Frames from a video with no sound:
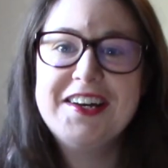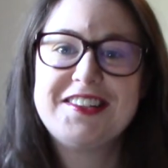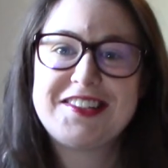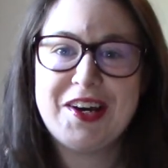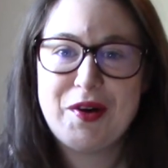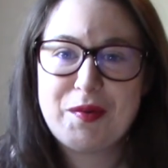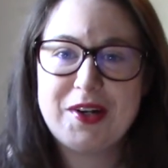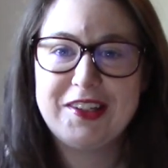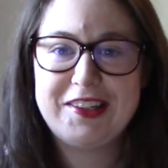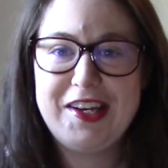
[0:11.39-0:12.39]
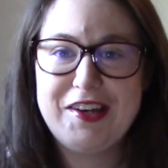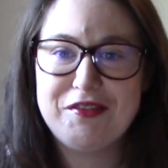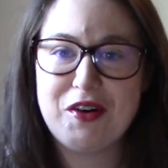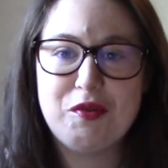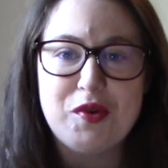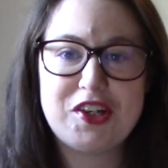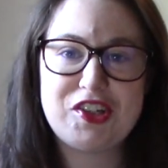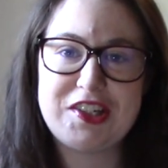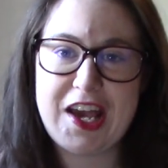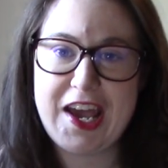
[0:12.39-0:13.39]
so I'm gonna leave
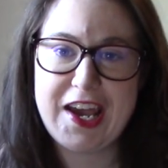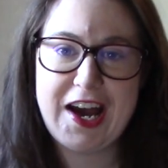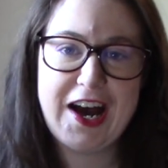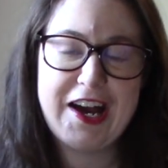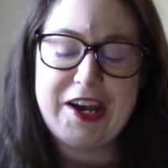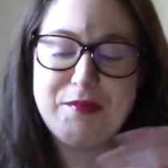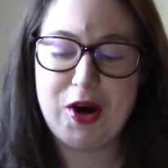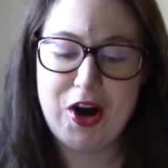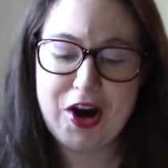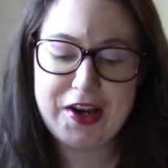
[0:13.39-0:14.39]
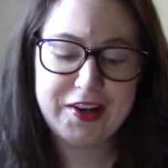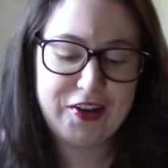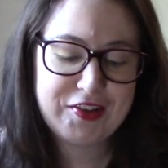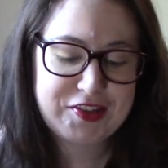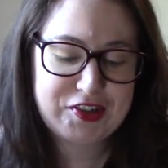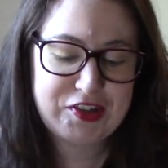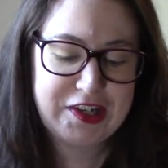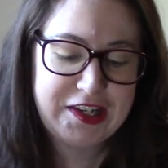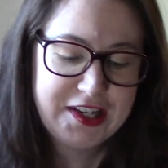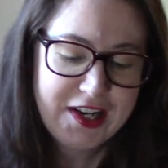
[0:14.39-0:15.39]
which day I am on on the
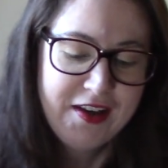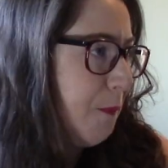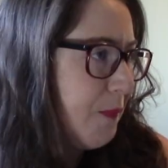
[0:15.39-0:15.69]
screen.